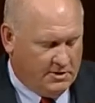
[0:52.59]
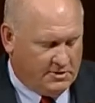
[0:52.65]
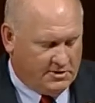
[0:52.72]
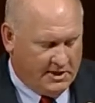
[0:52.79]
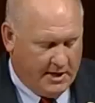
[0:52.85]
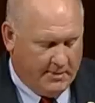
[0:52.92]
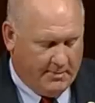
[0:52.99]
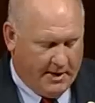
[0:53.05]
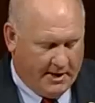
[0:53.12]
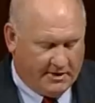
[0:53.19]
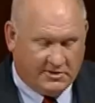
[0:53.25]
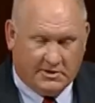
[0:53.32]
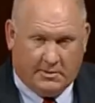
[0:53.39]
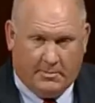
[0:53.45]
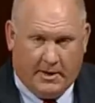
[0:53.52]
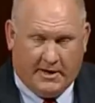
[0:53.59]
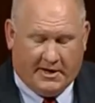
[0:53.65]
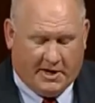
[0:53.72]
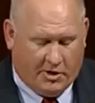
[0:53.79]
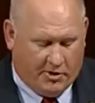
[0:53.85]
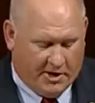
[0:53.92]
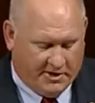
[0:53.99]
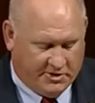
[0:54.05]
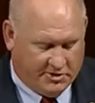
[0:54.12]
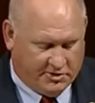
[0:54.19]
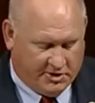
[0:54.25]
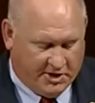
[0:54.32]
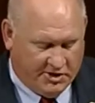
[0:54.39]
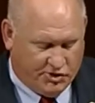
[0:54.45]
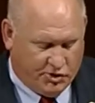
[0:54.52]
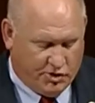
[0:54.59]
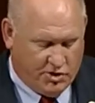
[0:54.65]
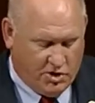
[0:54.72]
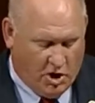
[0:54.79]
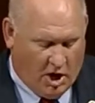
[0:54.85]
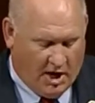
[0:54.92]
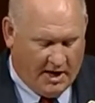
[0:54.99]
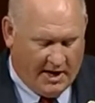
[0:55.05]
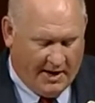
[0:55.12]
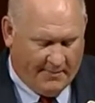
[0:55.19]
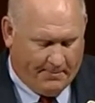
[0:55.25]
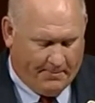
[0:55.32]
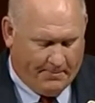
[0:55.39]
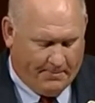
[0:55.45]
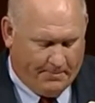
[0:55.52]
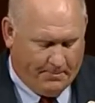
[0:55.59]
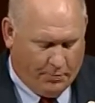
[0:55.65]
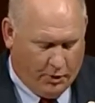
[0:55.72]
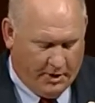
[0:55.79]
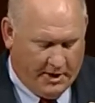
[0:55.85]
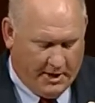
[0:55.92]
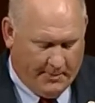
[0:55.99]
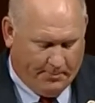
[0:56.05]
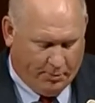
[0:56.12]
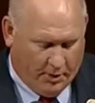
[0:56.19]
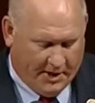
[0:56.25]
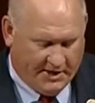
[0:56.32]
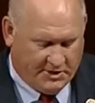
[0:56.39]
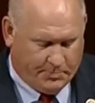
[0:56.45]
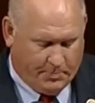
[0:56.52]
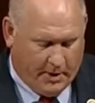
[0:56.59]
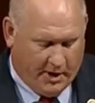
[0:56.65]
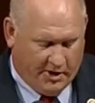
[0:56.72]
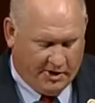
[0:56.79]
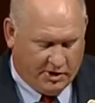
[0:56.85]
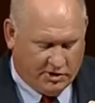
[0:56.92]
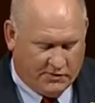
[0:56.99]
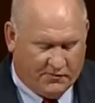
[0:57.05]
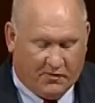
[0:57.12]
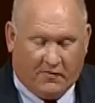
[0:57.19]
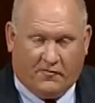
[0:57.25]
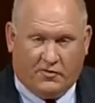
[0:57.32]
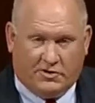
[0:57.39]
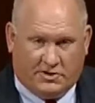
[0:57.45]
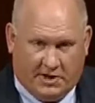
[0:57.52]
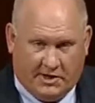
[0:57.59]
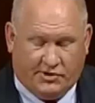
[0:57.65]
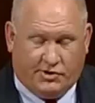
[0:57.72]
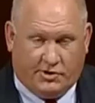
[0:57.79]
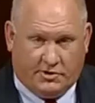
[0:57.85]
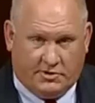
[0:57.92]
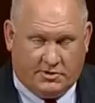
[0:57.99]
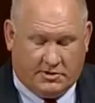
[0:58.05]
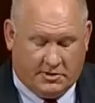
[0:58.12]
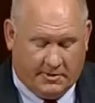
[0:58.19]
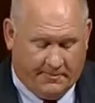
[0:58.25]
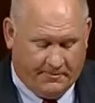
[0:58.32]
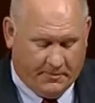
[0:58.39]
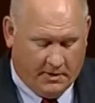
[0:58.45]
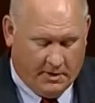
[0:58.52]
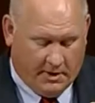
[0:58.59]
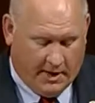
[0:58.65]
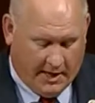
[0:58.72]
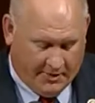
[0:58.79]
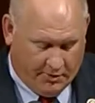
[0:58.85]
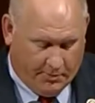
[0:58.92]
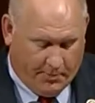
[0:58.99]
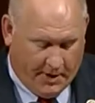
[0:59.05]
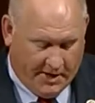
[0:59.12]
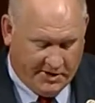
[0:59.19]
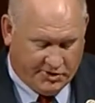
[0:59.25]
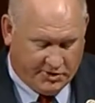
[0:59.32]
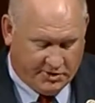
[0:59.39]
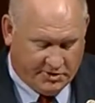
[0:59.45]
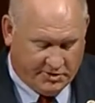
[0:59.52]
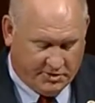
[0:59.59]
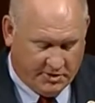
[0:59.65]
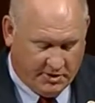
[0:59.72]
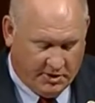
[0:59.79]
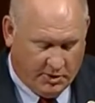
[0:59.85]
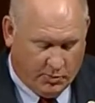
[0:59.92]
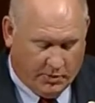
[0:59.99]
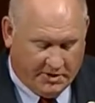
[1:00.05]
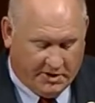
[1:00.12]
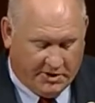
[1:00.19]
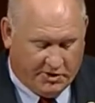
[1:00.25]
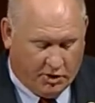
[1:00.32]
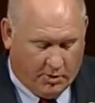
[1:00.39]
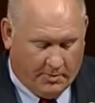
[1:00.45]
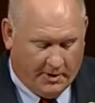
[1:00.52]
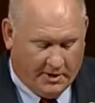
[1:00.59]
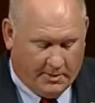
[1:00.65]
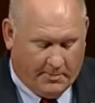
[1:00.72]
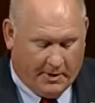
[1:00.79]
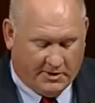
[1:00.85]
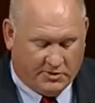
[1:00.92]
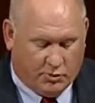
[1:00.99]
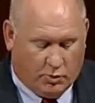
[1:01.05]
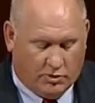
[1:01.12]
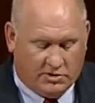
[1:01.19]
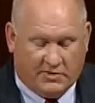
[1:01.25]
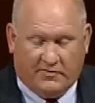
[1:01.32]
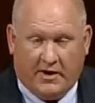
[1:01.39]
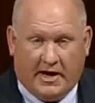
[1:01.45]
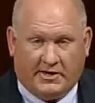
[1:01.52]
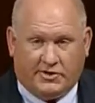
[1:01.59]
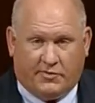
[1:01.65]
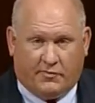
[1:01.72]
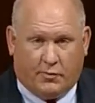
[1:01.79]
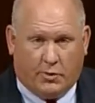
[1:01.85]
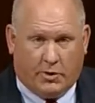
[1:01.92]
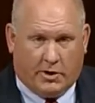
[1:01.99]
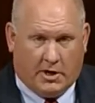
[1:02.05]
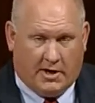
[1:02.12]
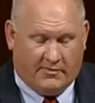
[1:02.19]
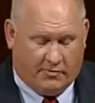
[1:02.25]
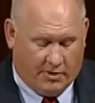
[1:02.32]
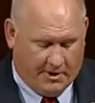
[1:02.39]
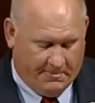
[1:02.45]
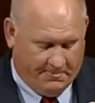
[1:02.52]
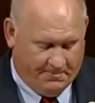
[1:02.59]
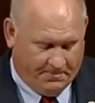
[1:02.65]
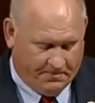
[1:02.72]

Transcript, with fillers: CMS, the Medicare agency, should not have put in place barriers for physicians and their patients when determining the best course of action for recovery.